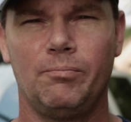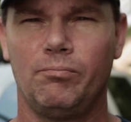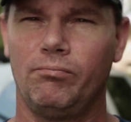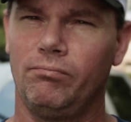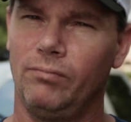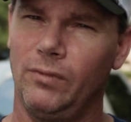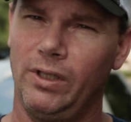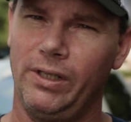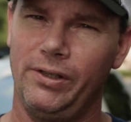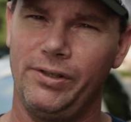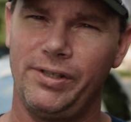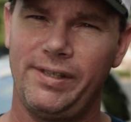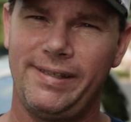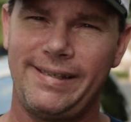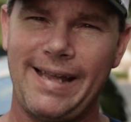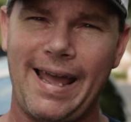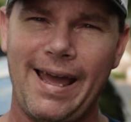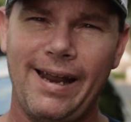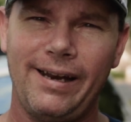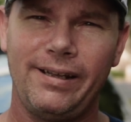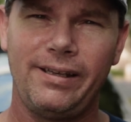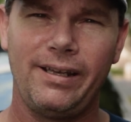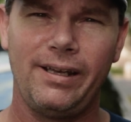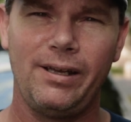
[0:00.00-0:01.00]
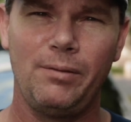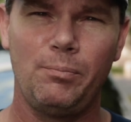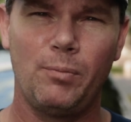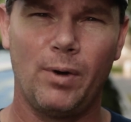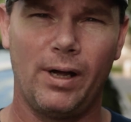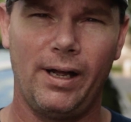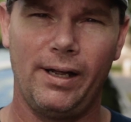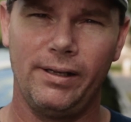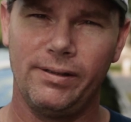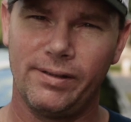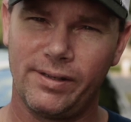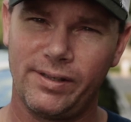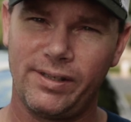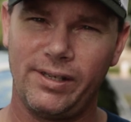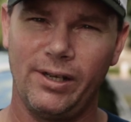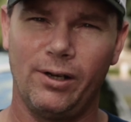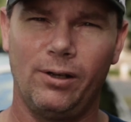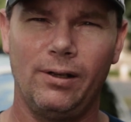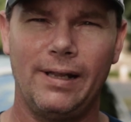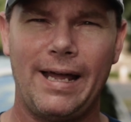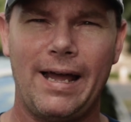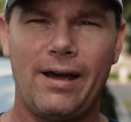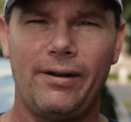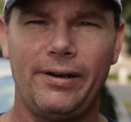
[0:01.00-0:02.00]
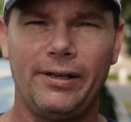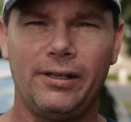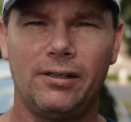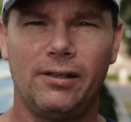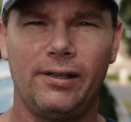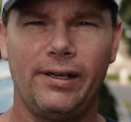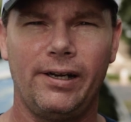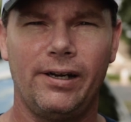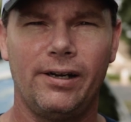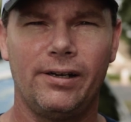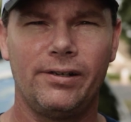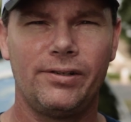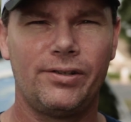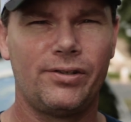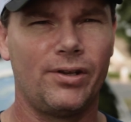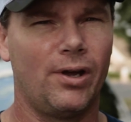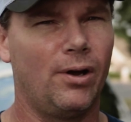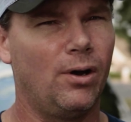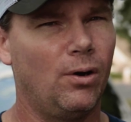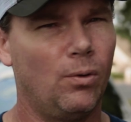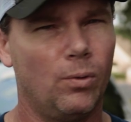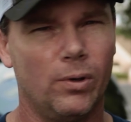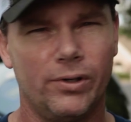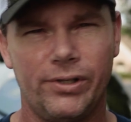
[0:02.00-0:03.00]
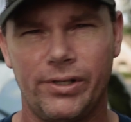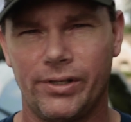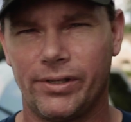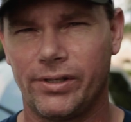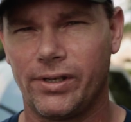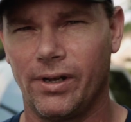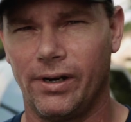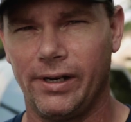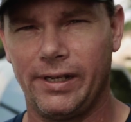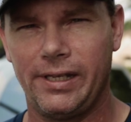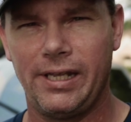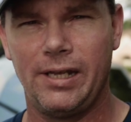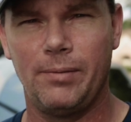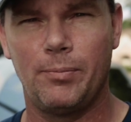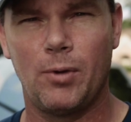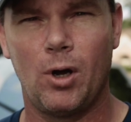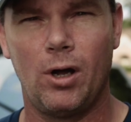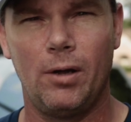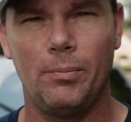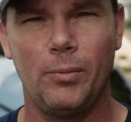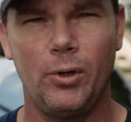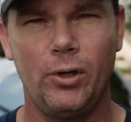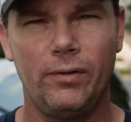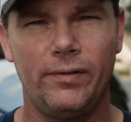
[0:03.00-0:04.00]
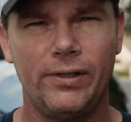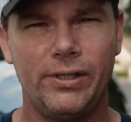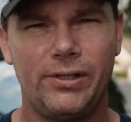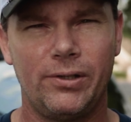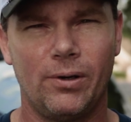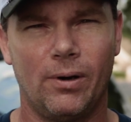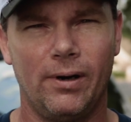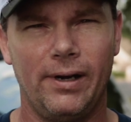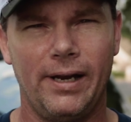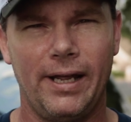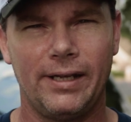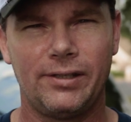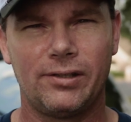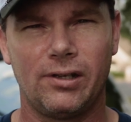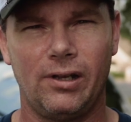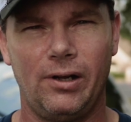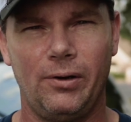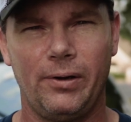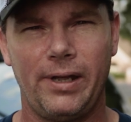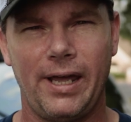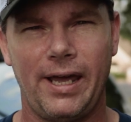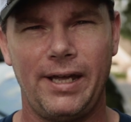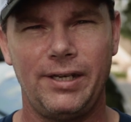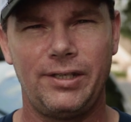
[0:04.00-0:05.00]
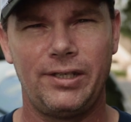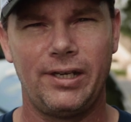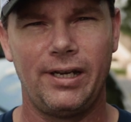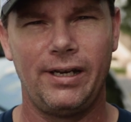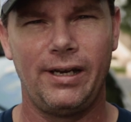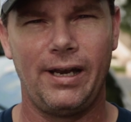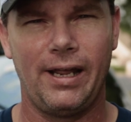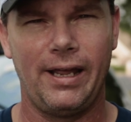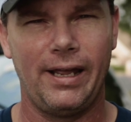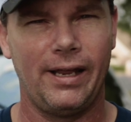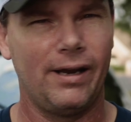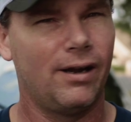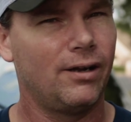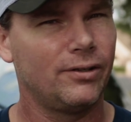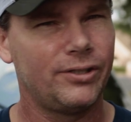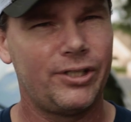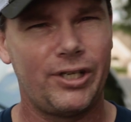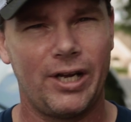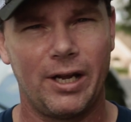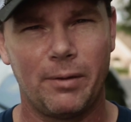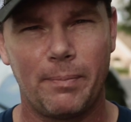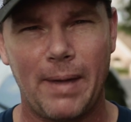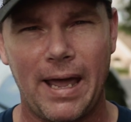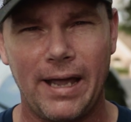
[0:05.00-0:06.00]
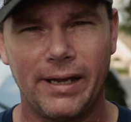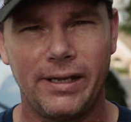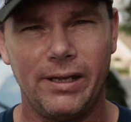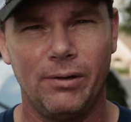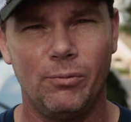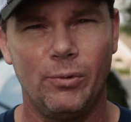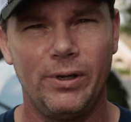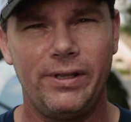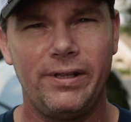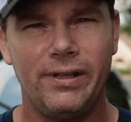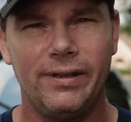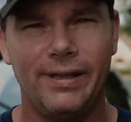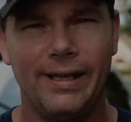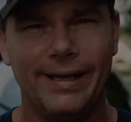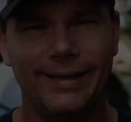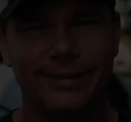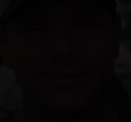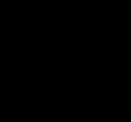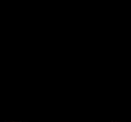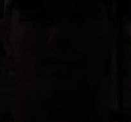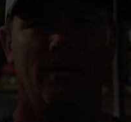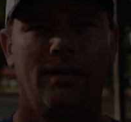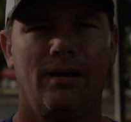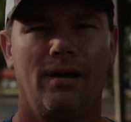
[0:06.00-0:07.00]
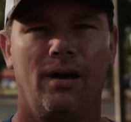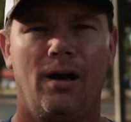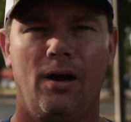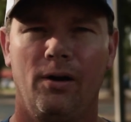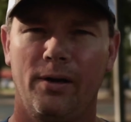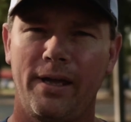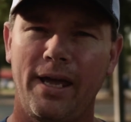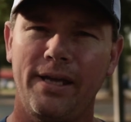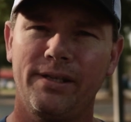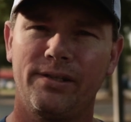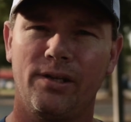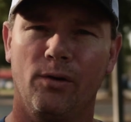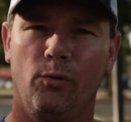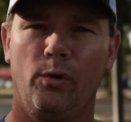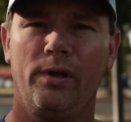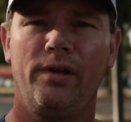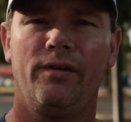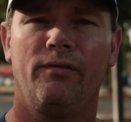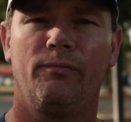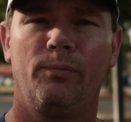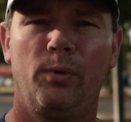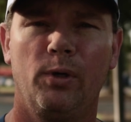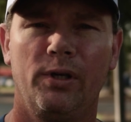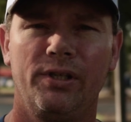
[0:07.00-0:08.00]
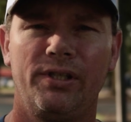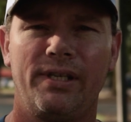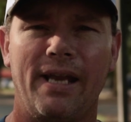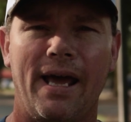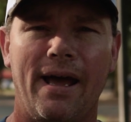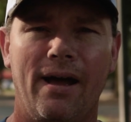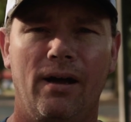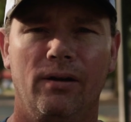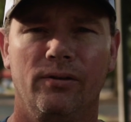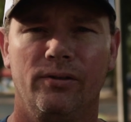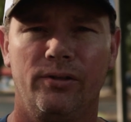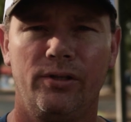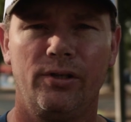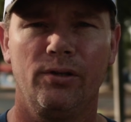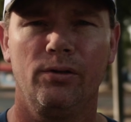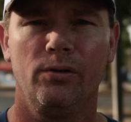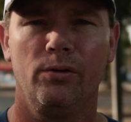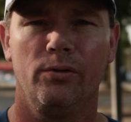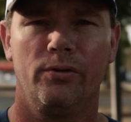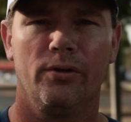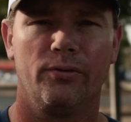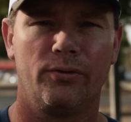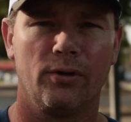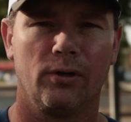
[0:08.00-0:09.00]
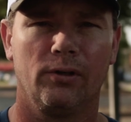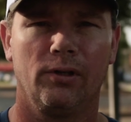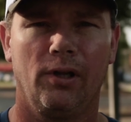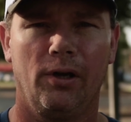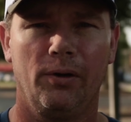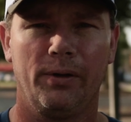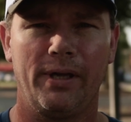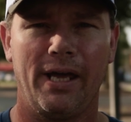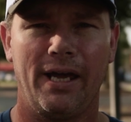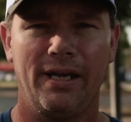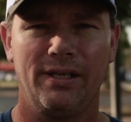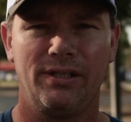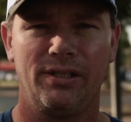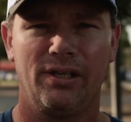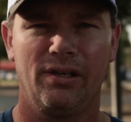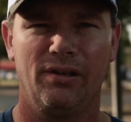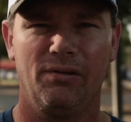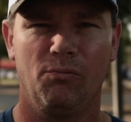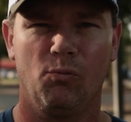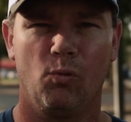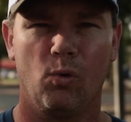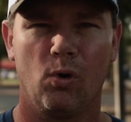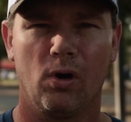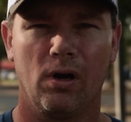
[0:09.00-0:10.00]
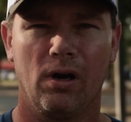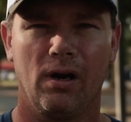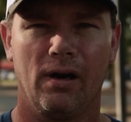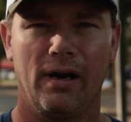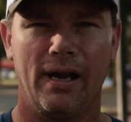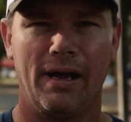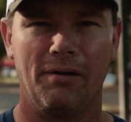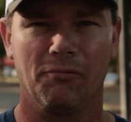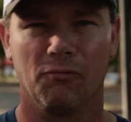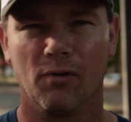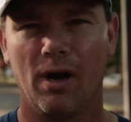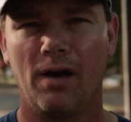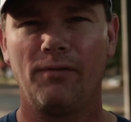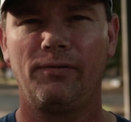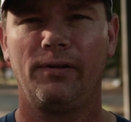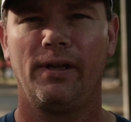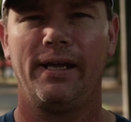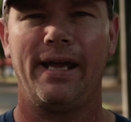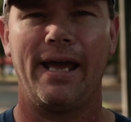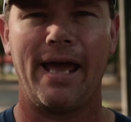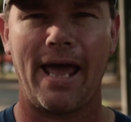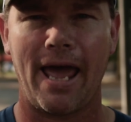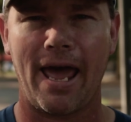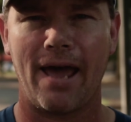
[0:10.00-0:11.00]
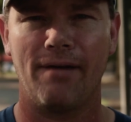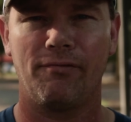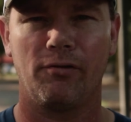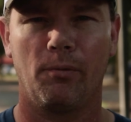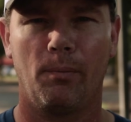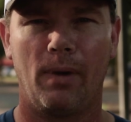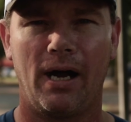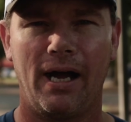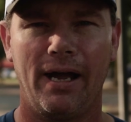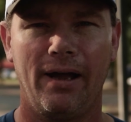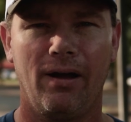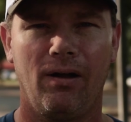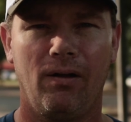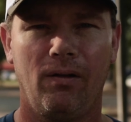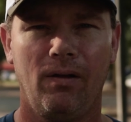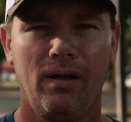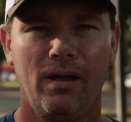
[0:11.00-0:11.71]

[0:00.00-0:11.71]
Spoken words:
A little staticky, but still loud and clear, so we're just gonna keep on moving to our next location and I'll check back in with you then. Okay, so we've pushed out to the third location. We're at roughly a half a mile.